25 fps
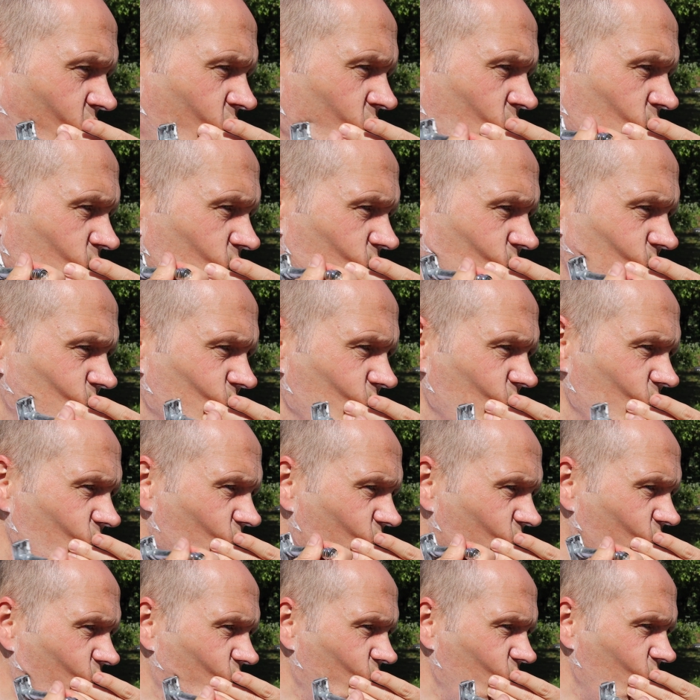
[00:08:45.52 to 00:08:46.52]
have to say,
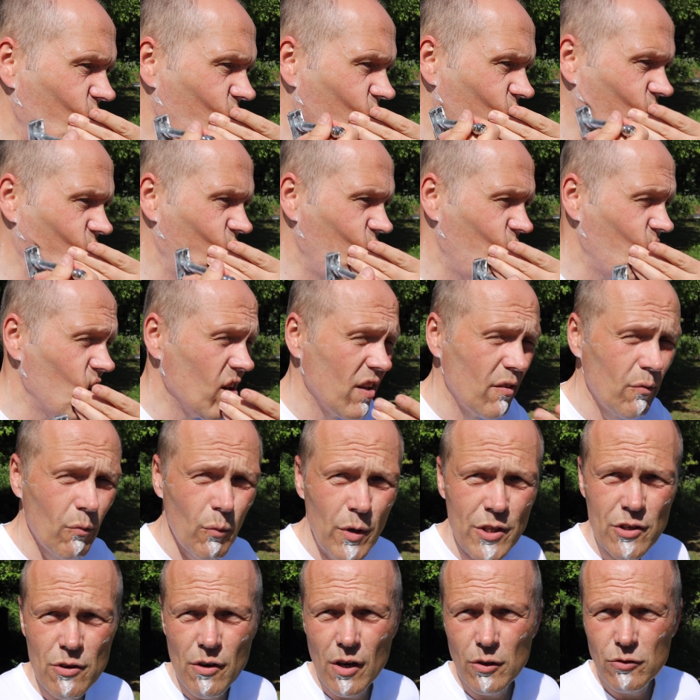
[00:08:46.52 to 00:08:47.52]

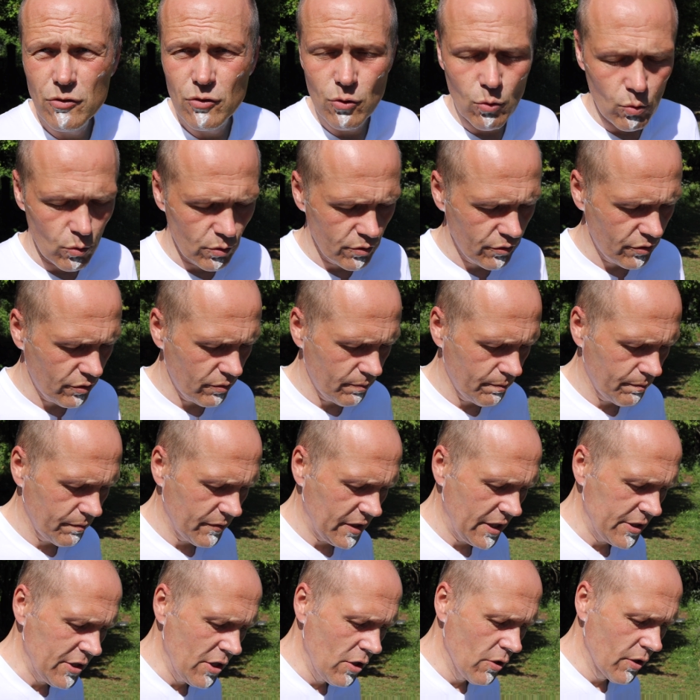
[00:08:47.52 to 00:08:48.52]
when you're outdoors
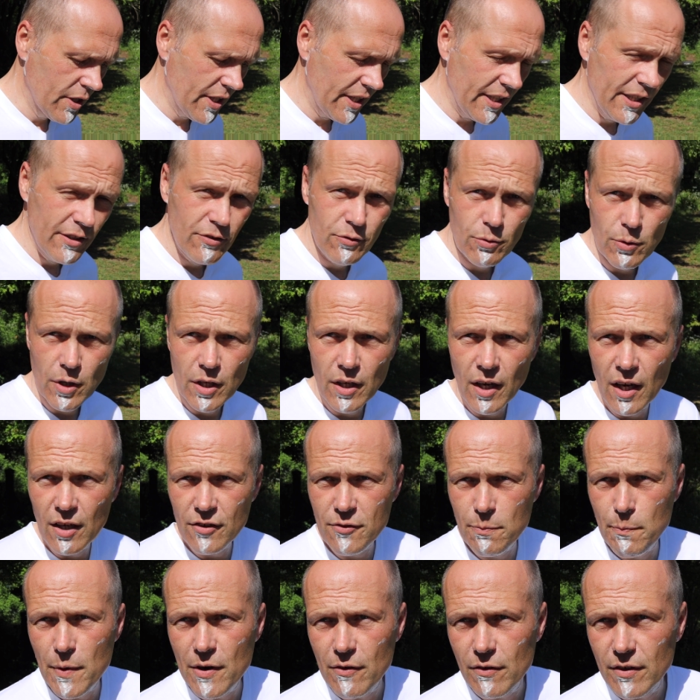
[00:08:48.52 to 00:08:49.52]
and you're looking into a
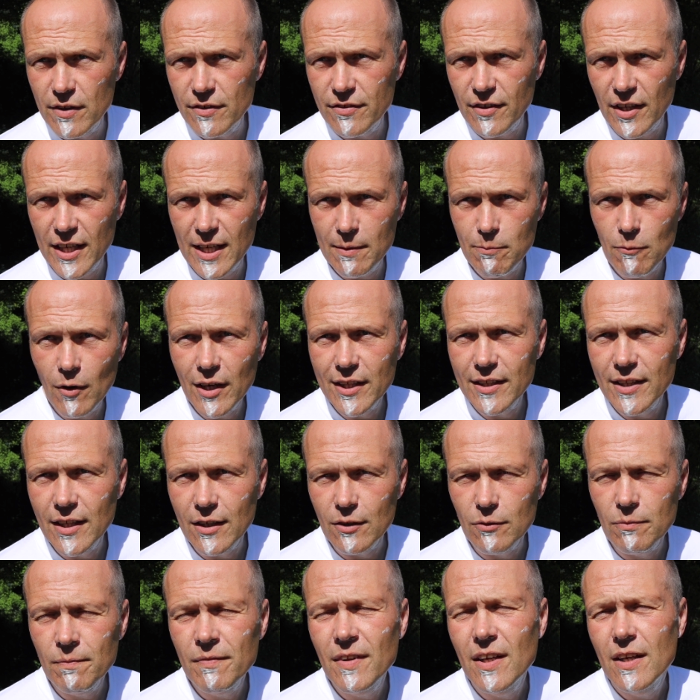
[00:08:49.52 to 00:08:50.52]
large mirror, as I am right
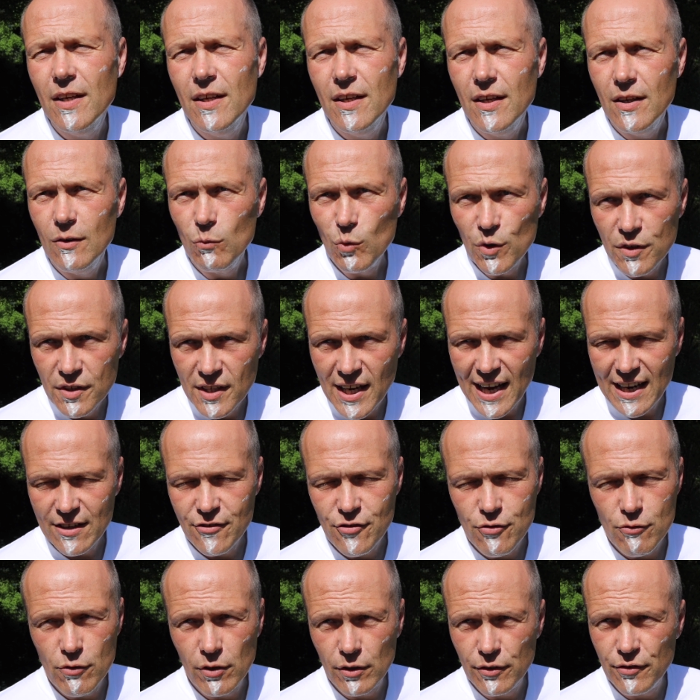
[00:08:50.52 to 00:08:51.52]
now, with
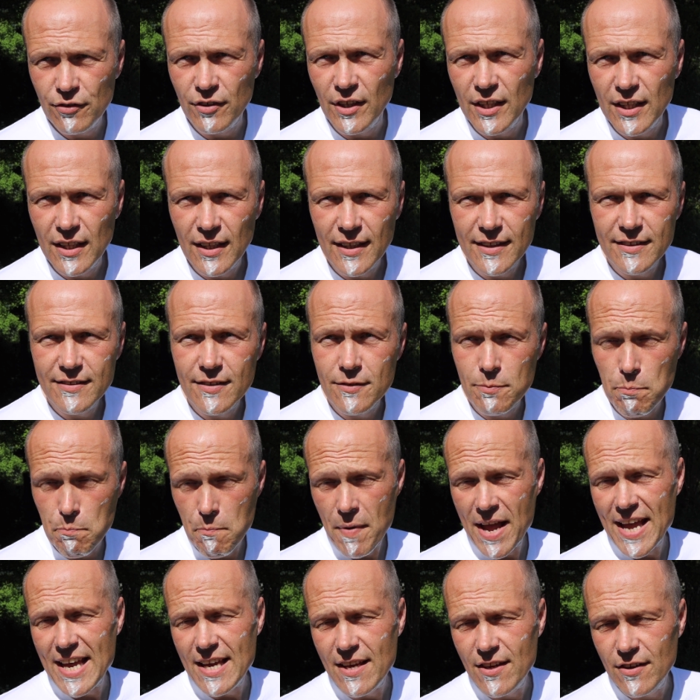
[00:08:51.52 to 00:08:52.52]
natural sunlight, it's
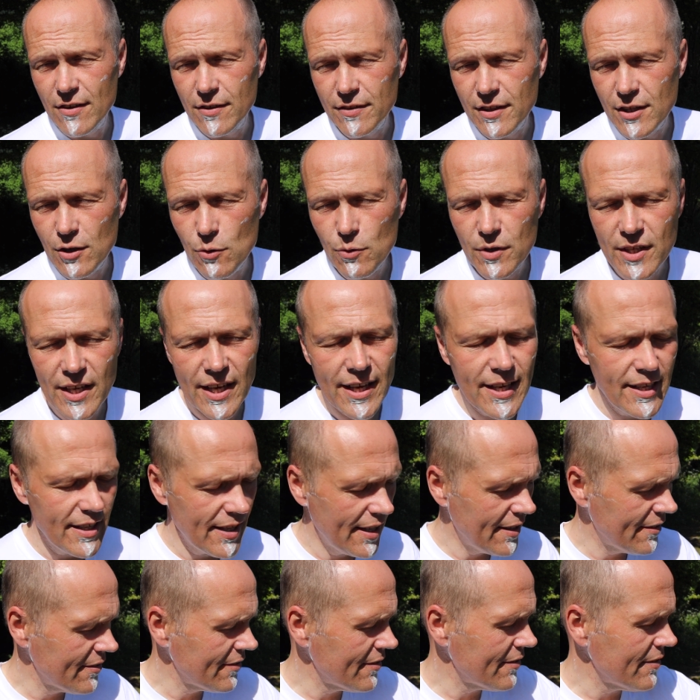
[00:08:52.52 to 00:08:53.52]
May here in the UK,
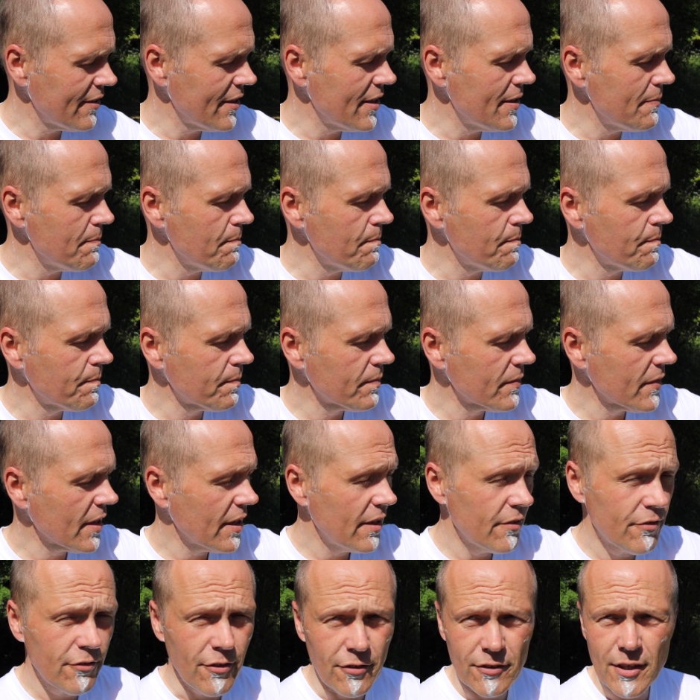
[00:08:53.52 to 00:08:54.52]
it's, um,
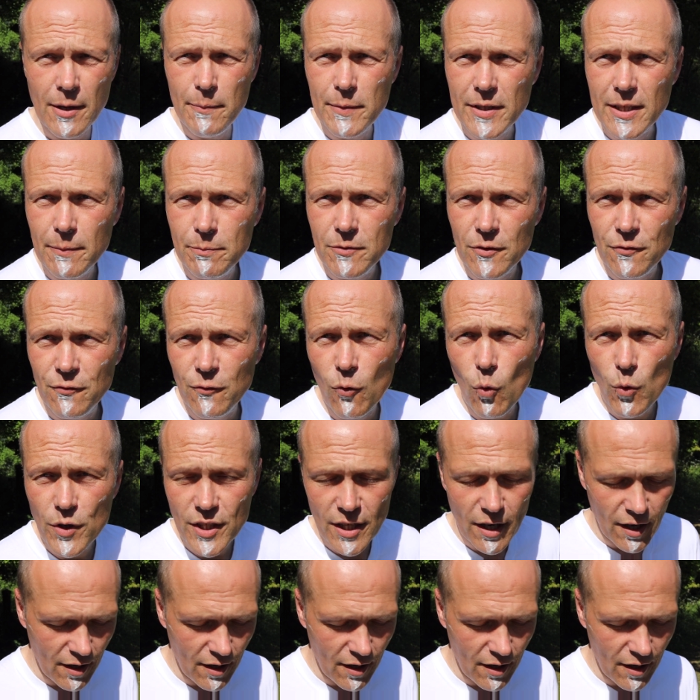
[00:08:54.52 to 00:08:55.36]
it's just coming up to four in the